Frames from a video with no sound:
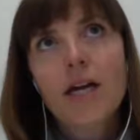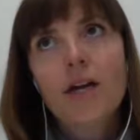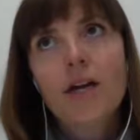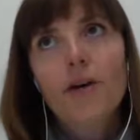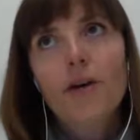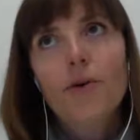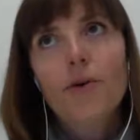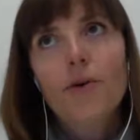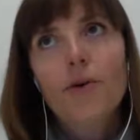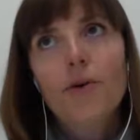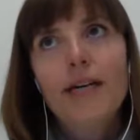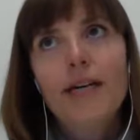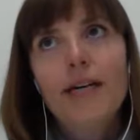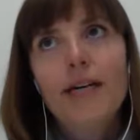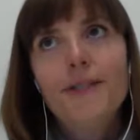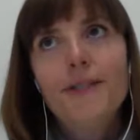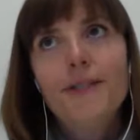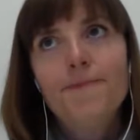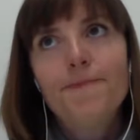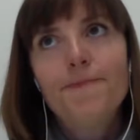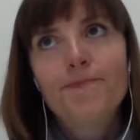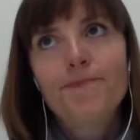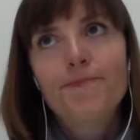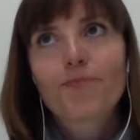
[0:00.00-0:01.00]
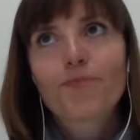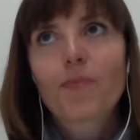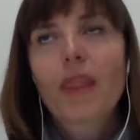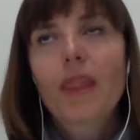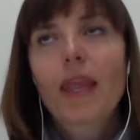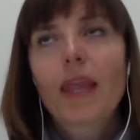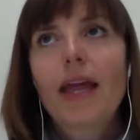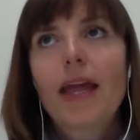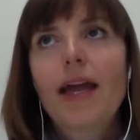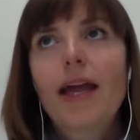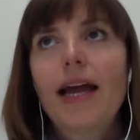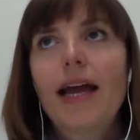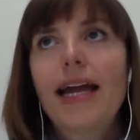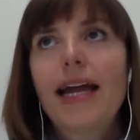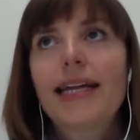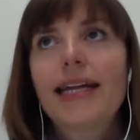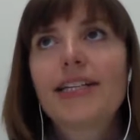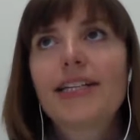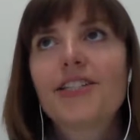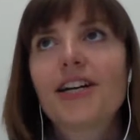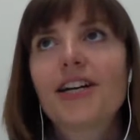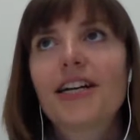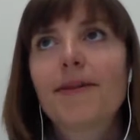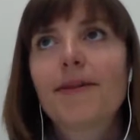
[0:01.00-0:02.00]
Well, I can
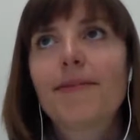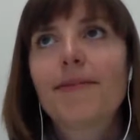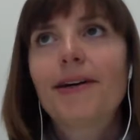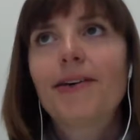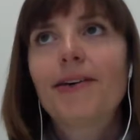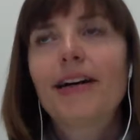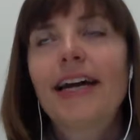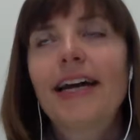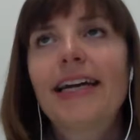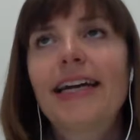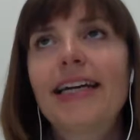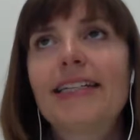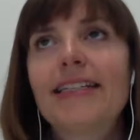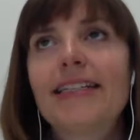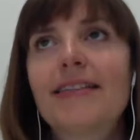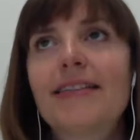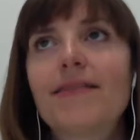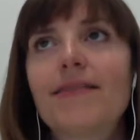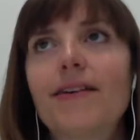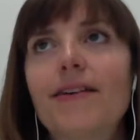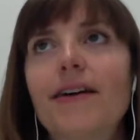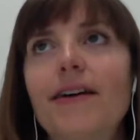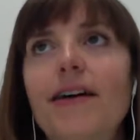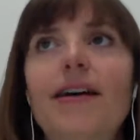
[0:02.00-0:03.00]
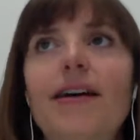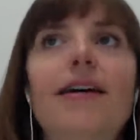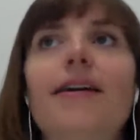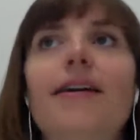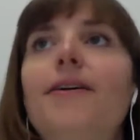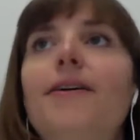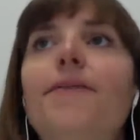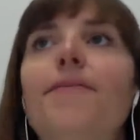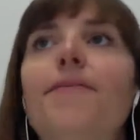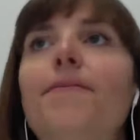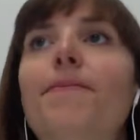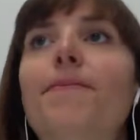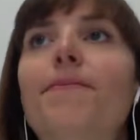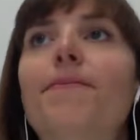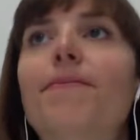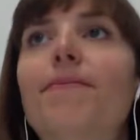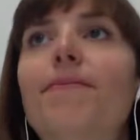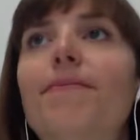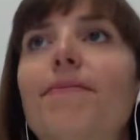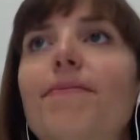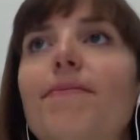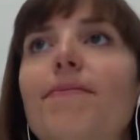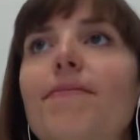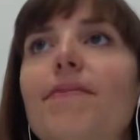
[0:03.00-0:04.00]
talk about, I guess,
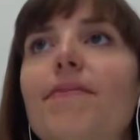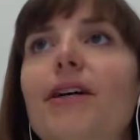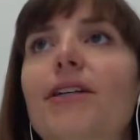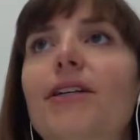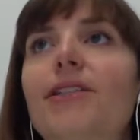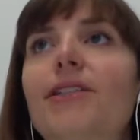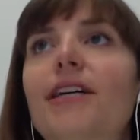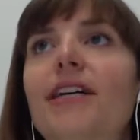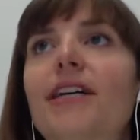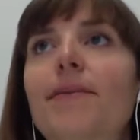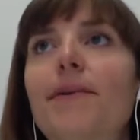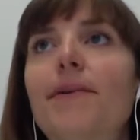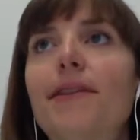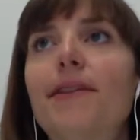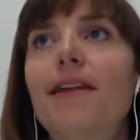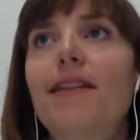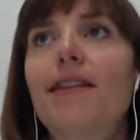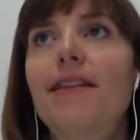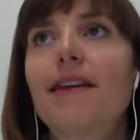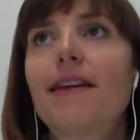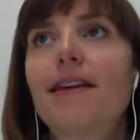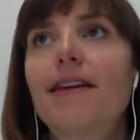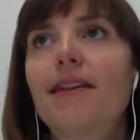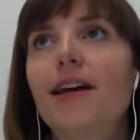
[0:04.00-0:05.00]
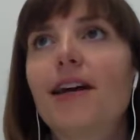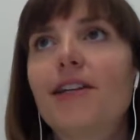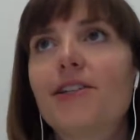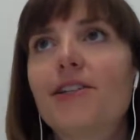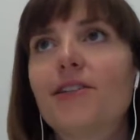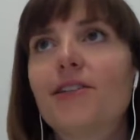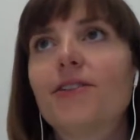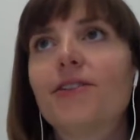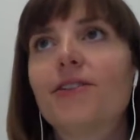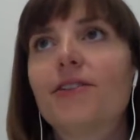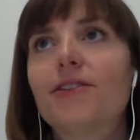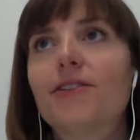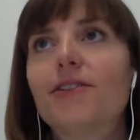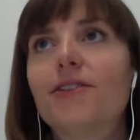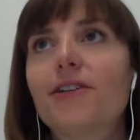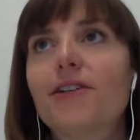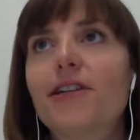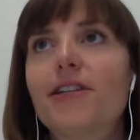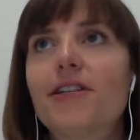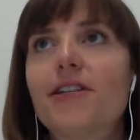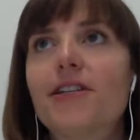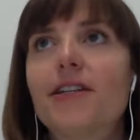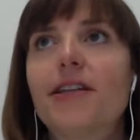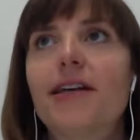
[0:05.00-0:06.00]
I'll talk about the theological
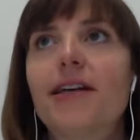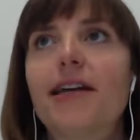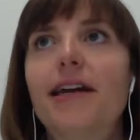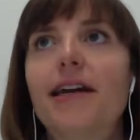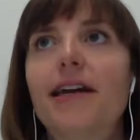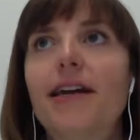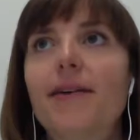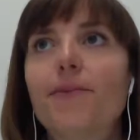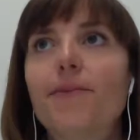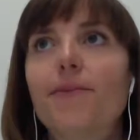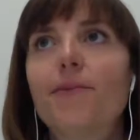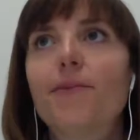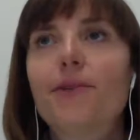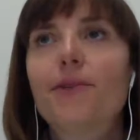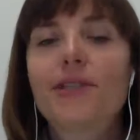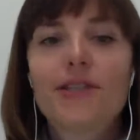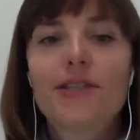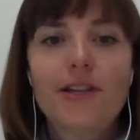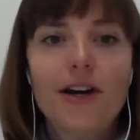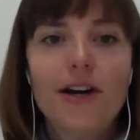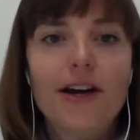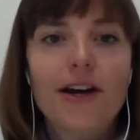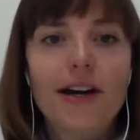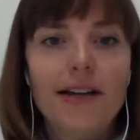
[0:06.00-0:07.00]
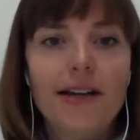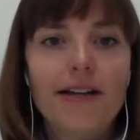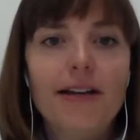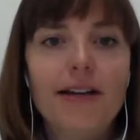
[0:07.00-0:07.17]
tradition that I was taught,